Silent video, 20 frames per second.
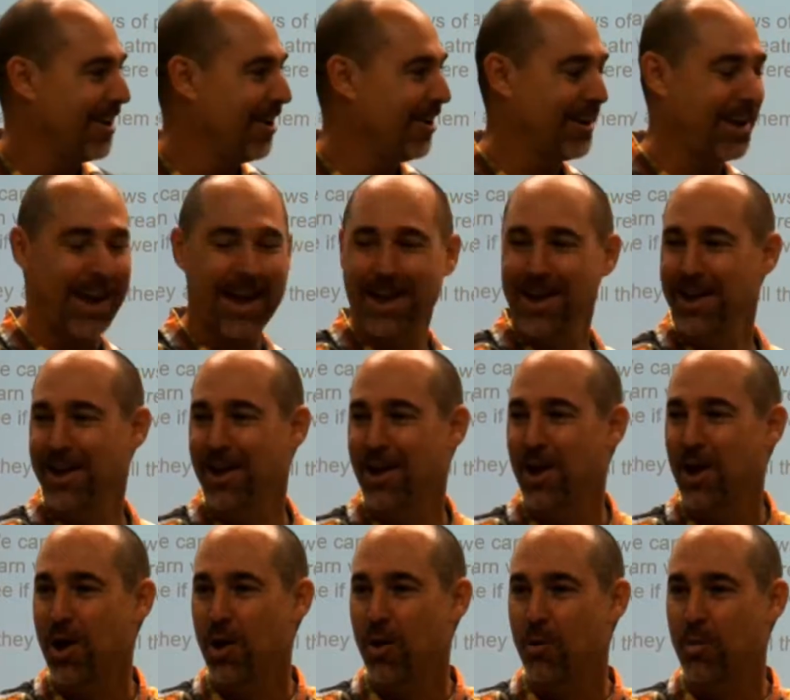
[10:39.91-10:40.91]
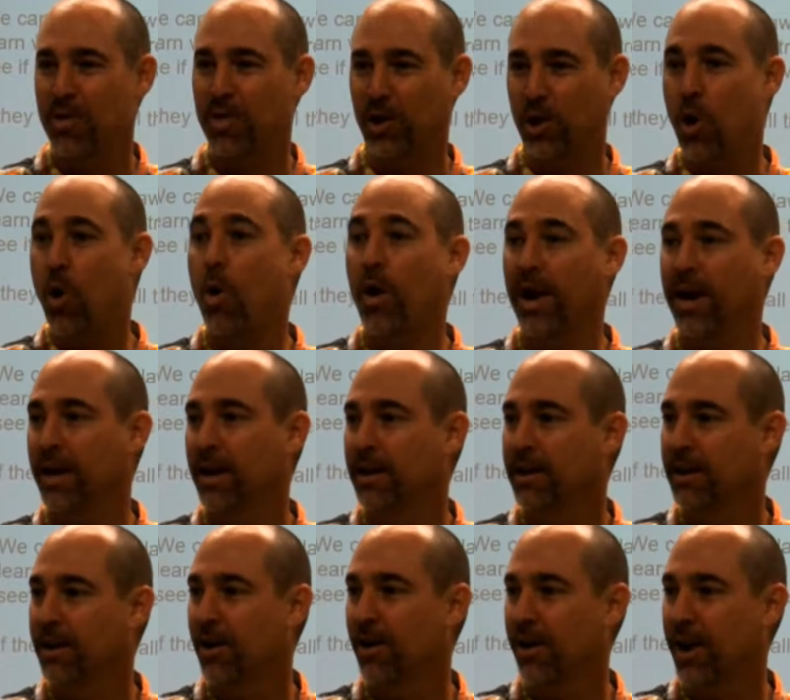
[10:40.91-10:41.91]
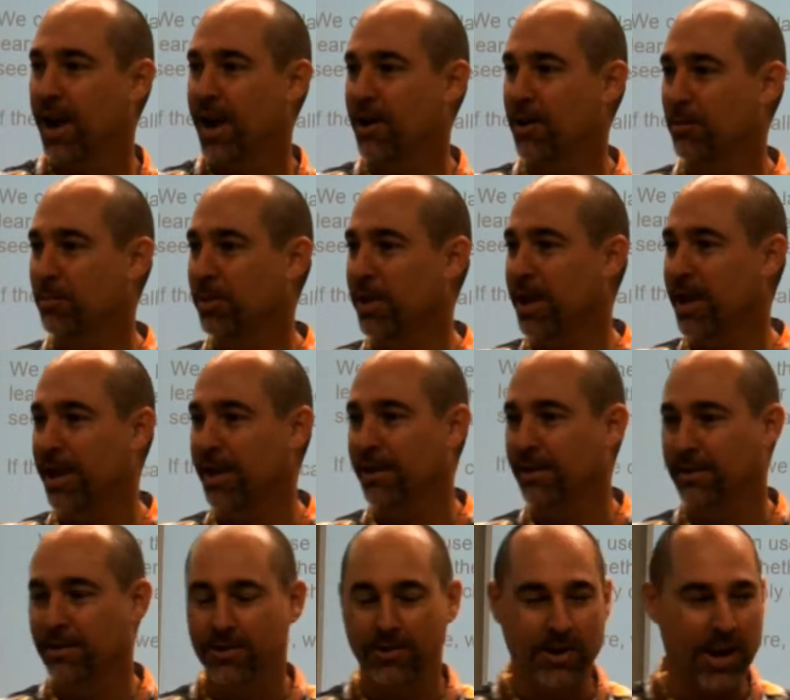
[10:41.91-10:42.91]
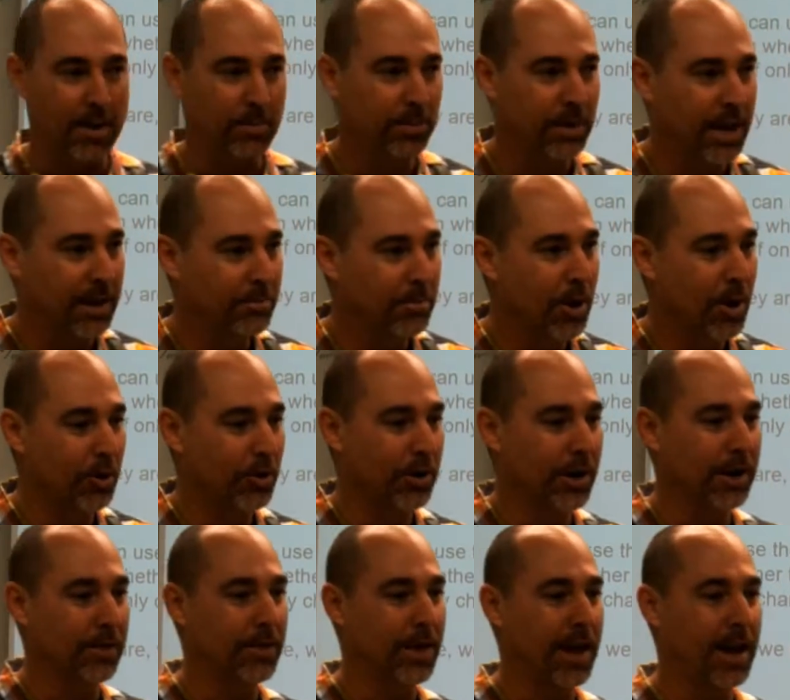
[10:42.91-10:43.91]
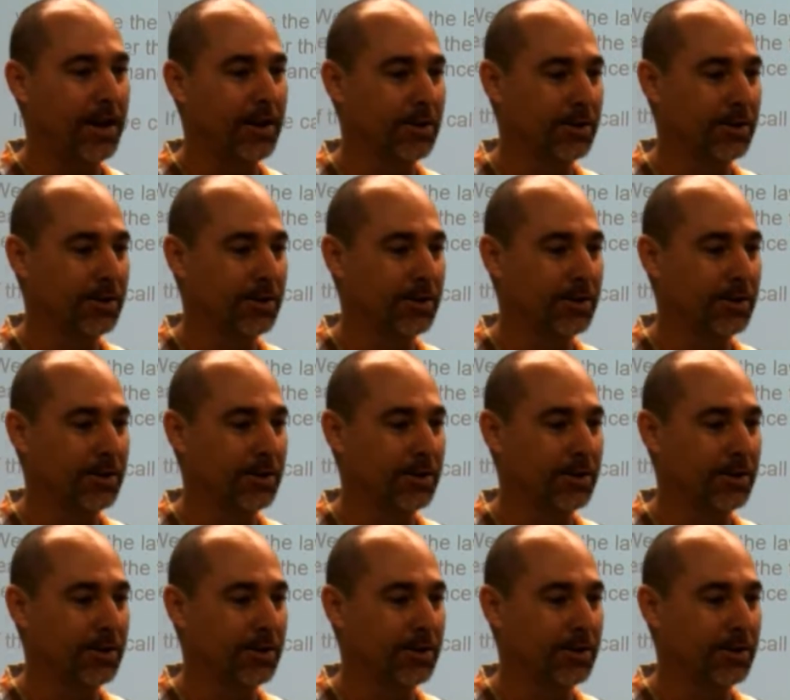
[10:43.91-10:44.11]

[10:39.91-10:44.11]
okay, with a coin. Okay, you're not playing poker or anything.